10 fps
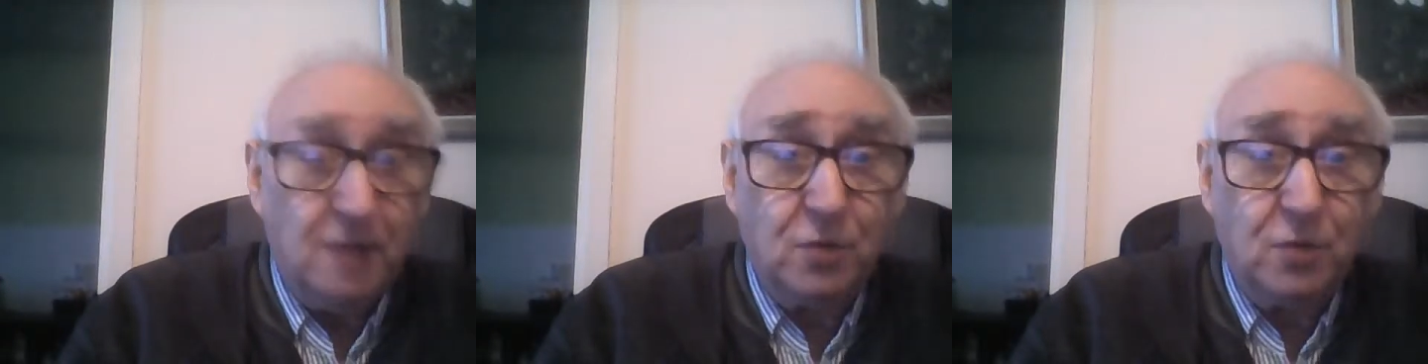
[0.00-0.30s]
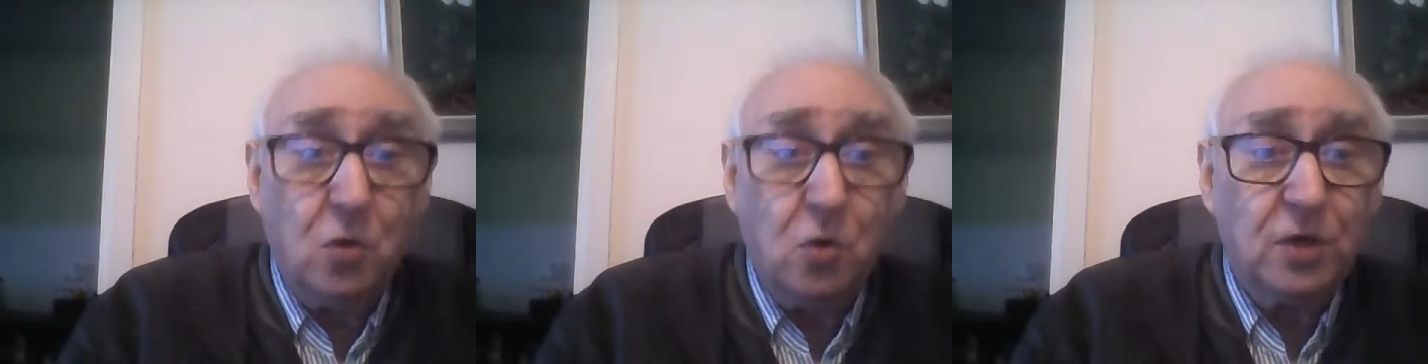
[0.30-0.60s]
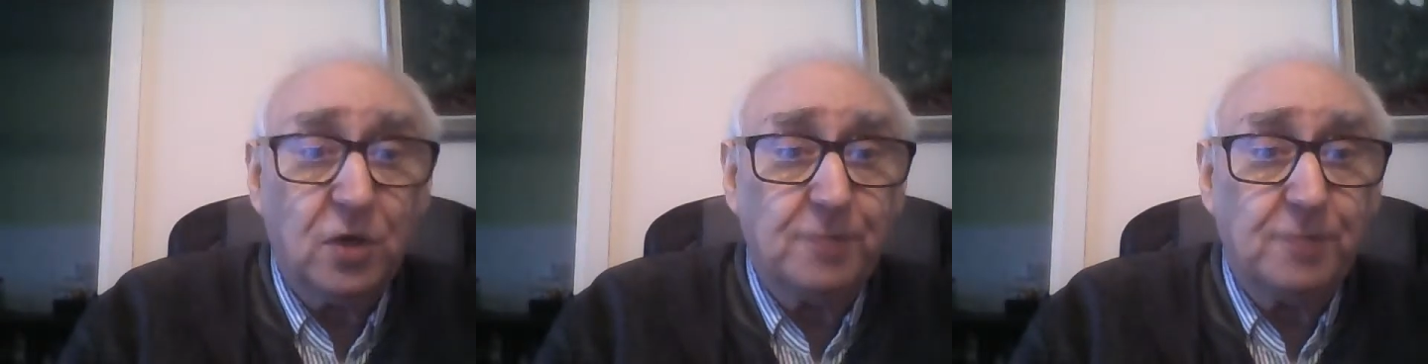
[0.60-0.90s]
But a
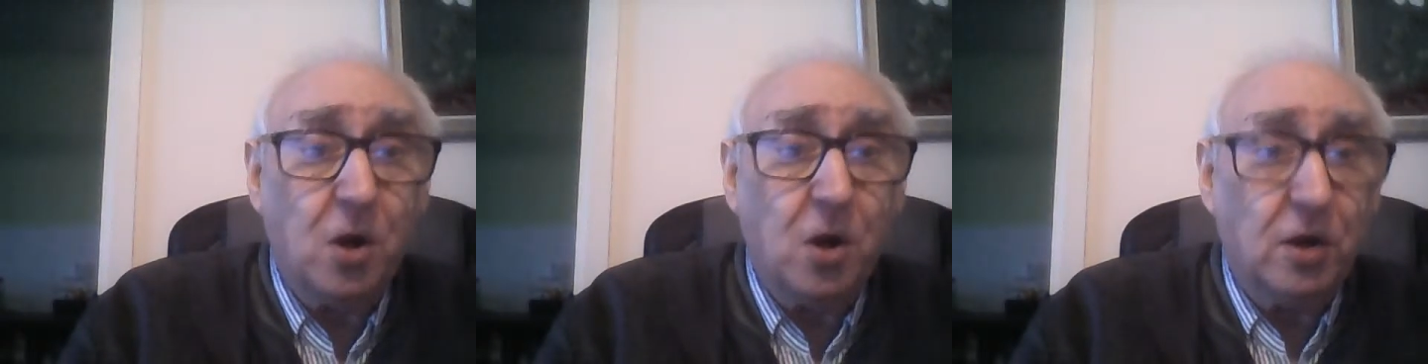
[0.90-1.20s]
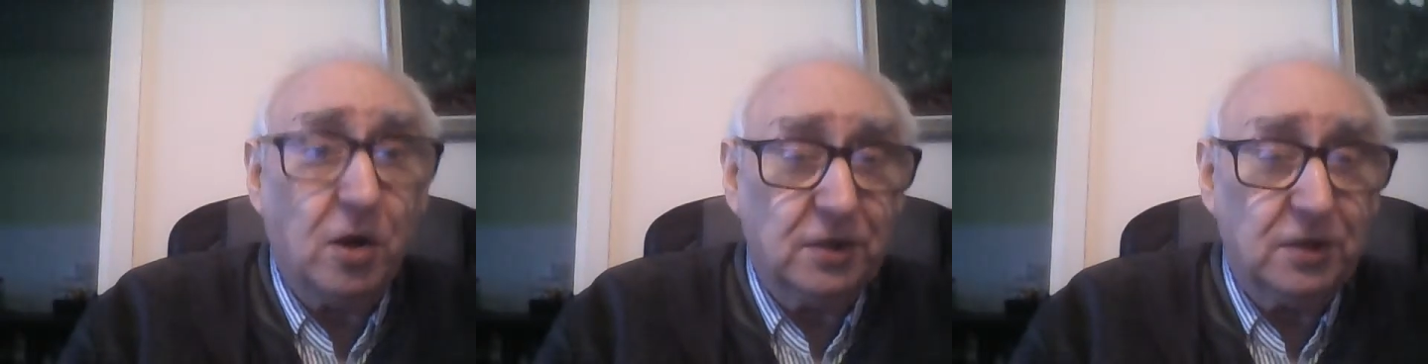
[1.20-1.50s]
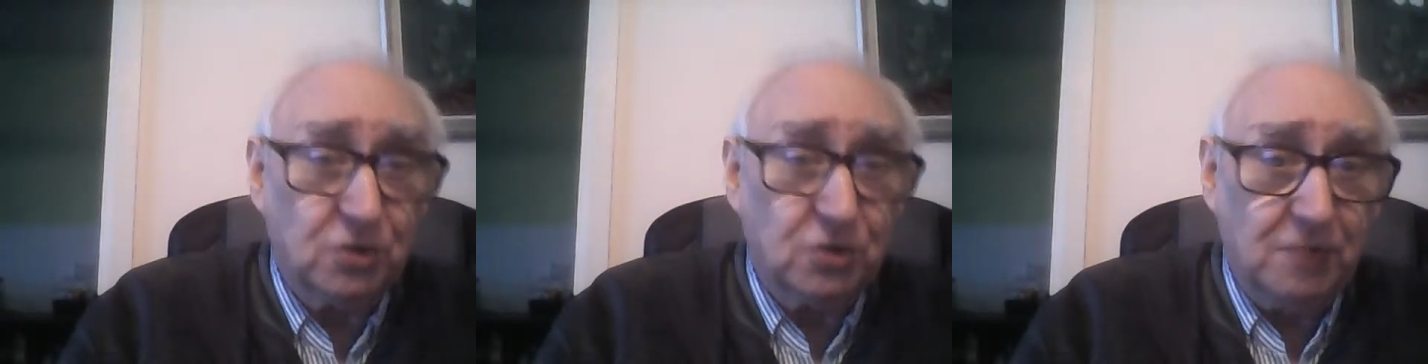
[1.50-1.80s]
walk in the park,
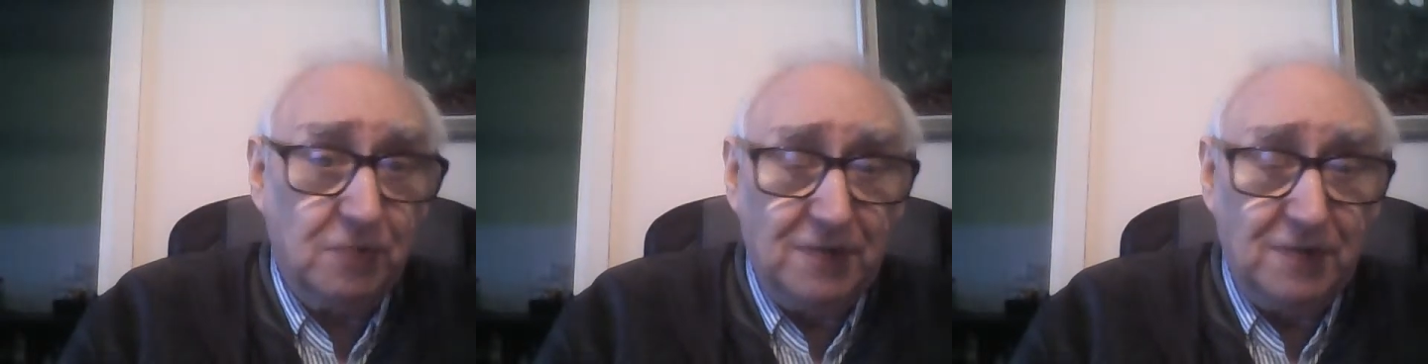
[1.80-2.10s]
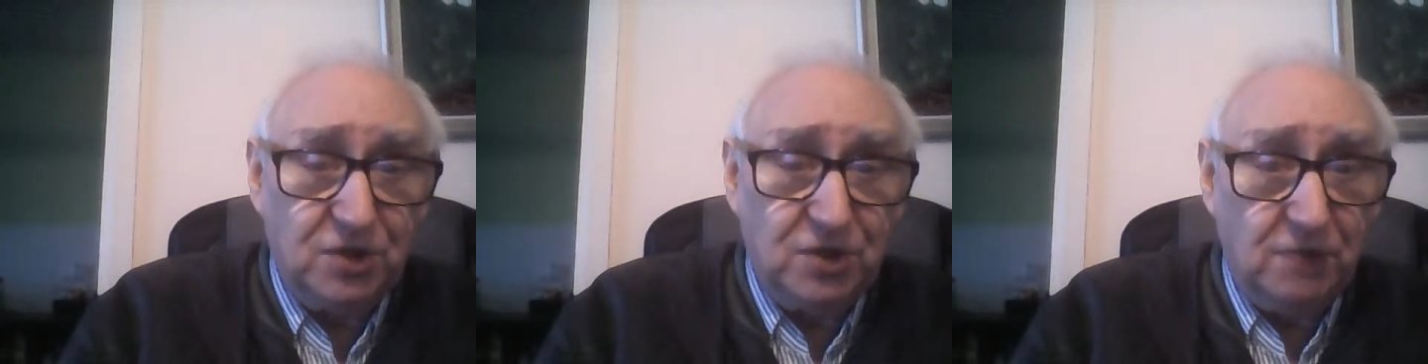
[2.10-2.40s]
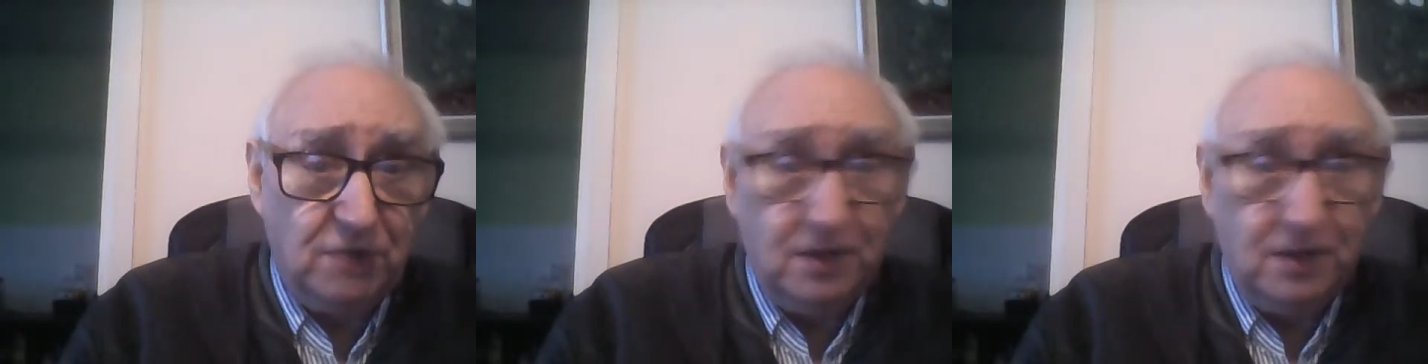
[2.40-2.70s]
and somebody might
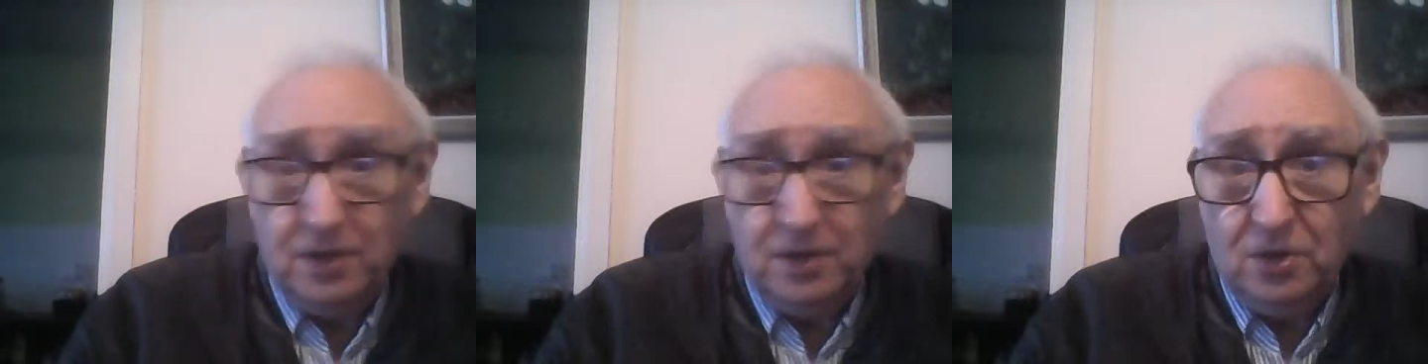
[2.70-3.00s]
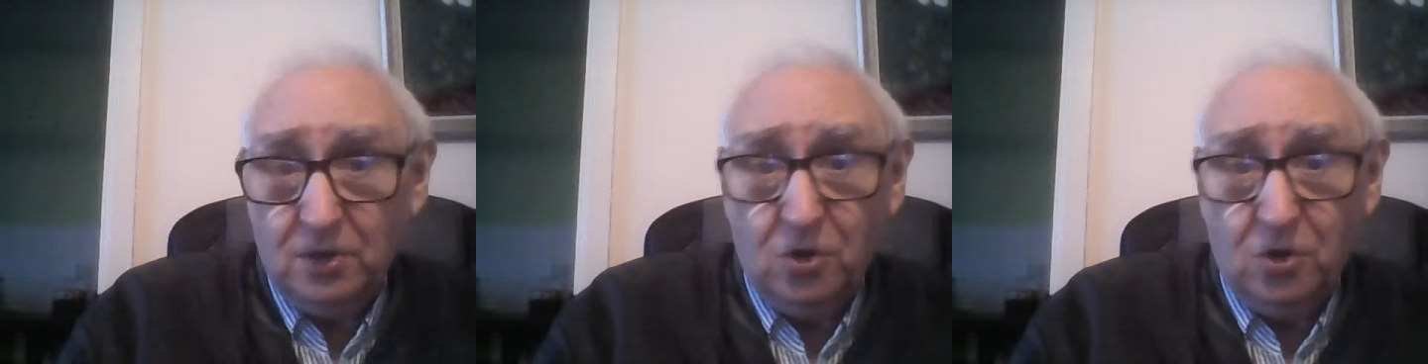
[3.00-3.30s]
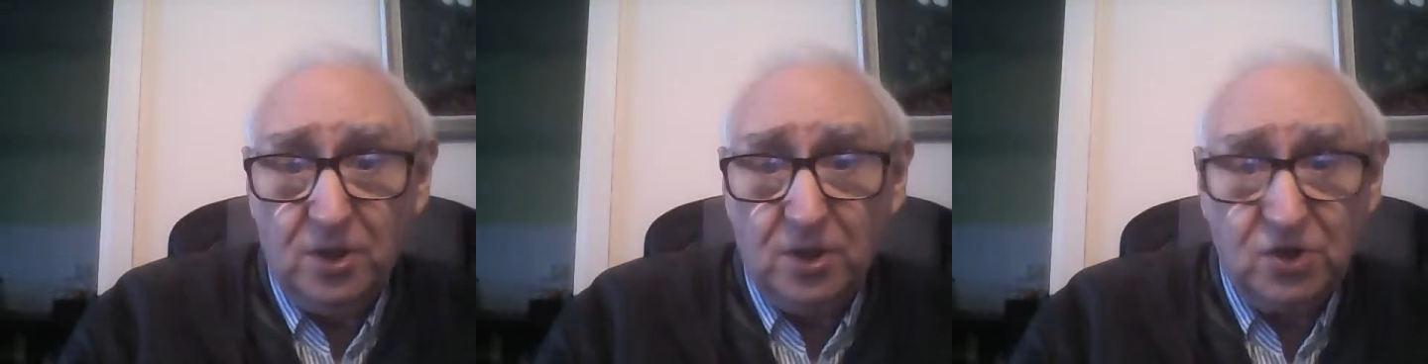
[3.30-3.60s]
say, well,
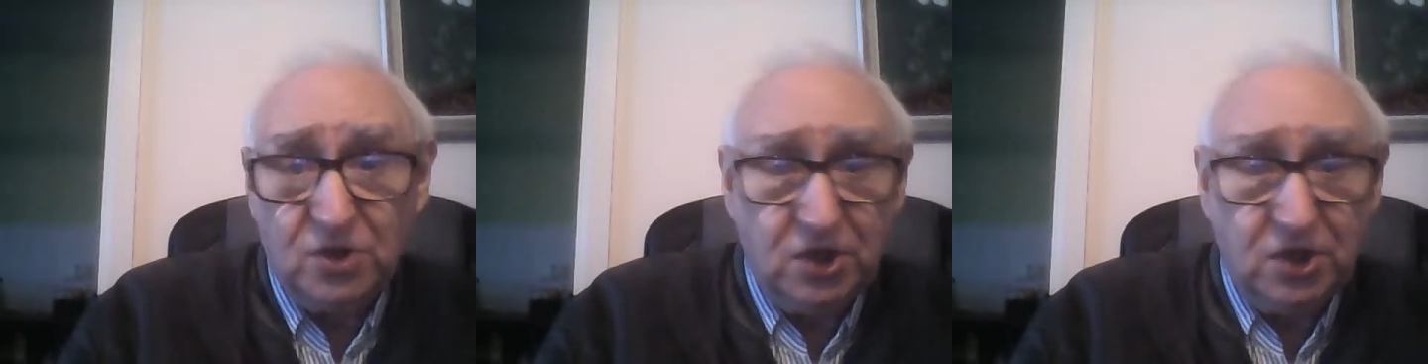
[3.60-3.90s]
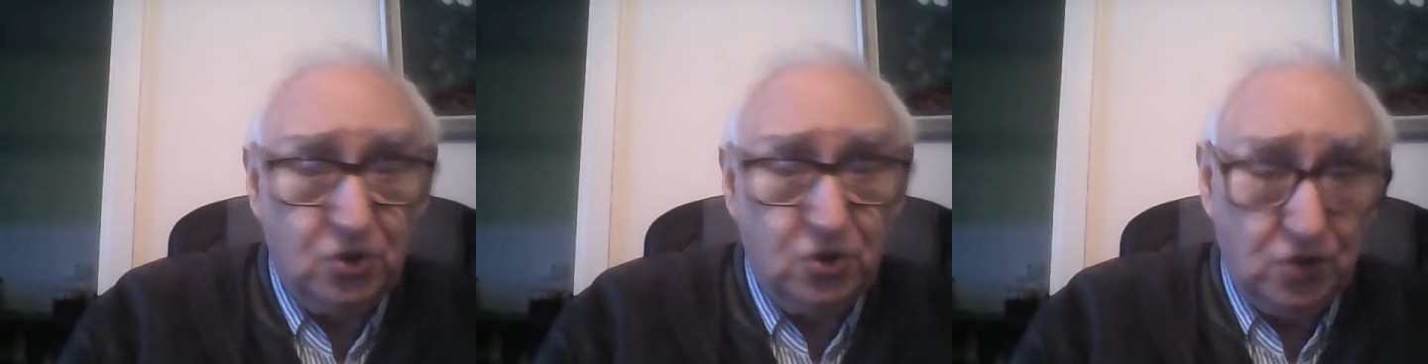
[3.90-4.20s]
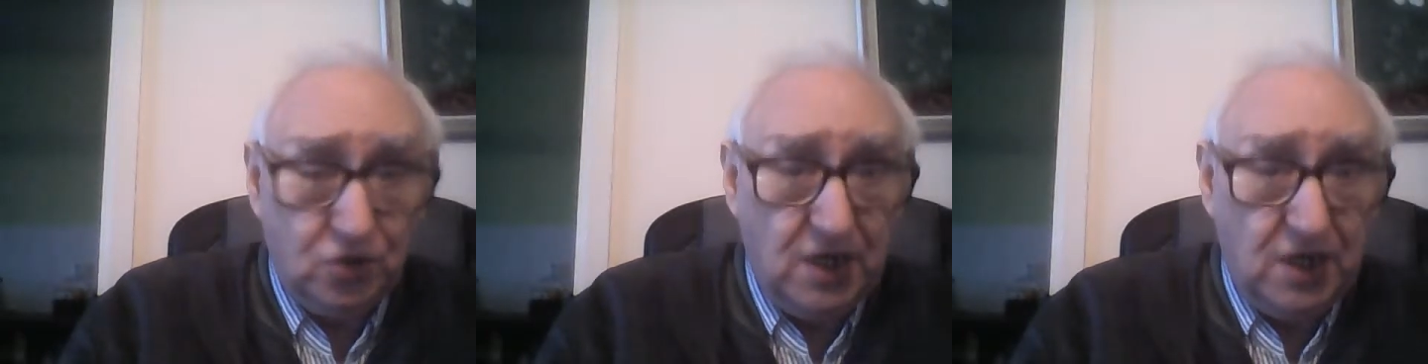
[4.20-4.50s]
all these hit
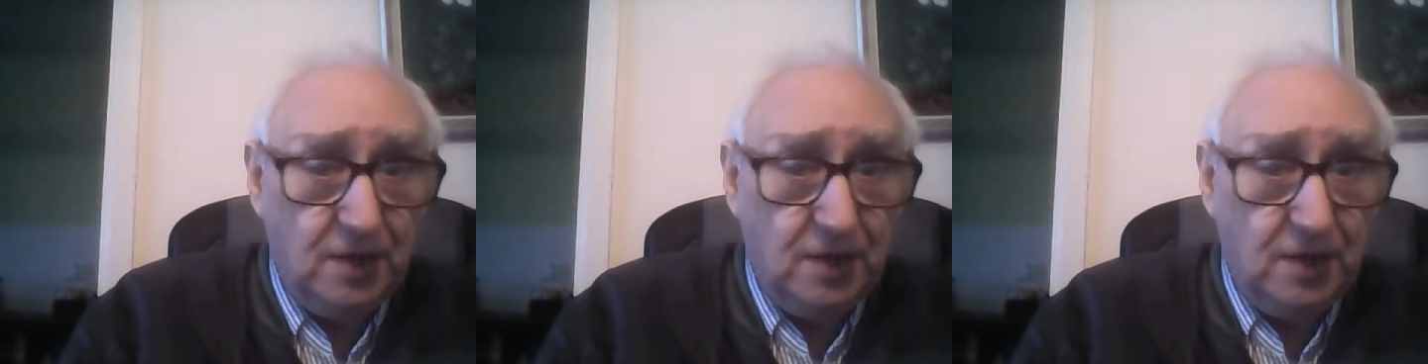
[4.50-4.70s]
songs, yeah,